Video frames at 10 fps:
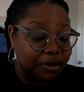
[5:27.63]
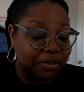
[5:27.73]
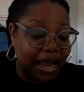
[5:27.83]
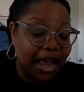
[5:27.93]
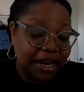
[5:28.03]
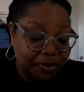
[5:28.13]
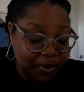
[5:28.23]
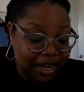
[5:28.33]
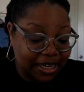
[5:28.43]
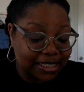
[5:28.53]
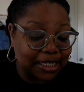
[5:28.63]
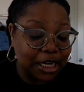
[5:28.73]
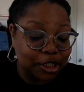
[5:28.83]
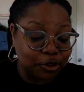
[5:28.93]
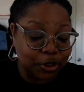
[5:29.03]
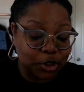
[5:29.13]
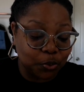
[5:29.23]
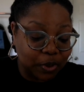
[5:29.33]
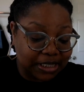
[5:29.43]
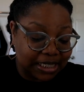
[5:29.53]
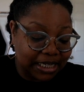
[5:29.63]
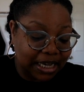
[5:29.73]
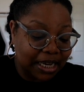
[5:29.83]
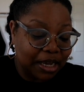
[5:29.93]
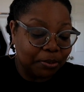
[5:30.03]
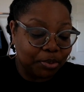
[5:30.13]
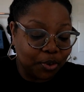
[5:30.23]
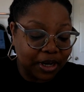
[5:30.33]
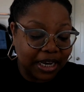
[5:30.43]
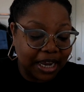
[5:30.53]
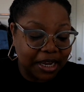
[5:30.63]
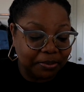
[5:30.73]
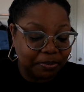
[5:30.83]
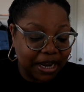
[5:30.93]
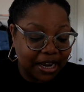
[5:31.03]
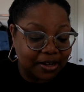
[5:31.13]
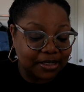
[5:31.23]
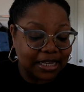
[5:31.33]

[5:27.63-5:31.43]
body weight is 120.8 pounds.